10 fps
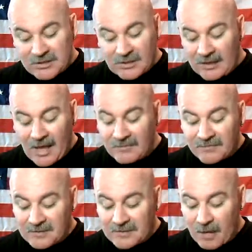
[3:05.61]
She said,
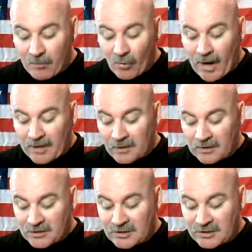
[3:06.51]
life does not
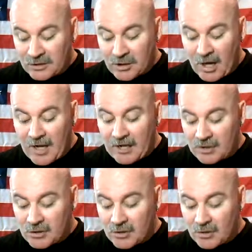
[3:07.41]
miraculously
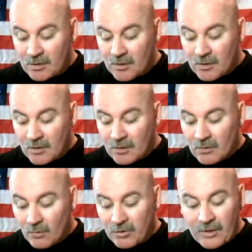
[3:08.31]
change
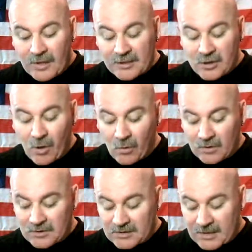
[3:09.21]
when your next
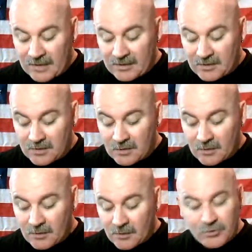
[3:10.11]
goal is attained.